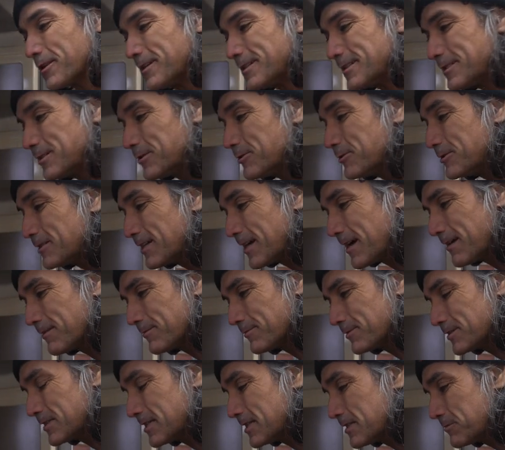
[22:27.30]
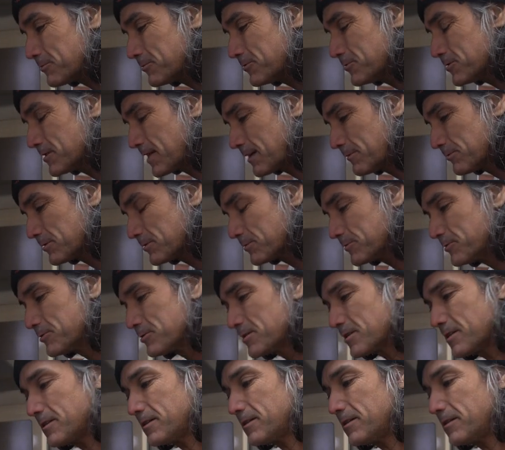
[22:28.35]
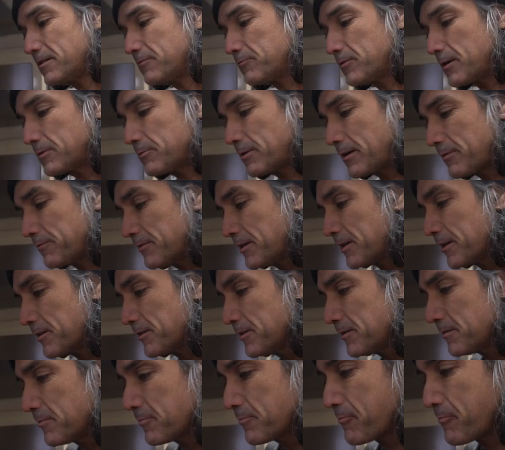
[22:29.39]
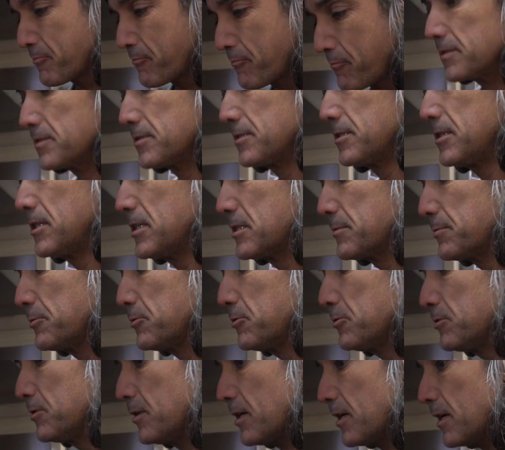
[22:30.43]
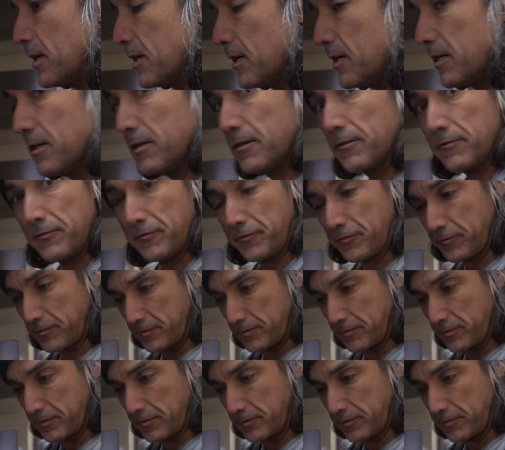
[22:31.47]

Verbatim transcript: than two ta teaspoon, tablespoons of red wine vinegar, teaspoon of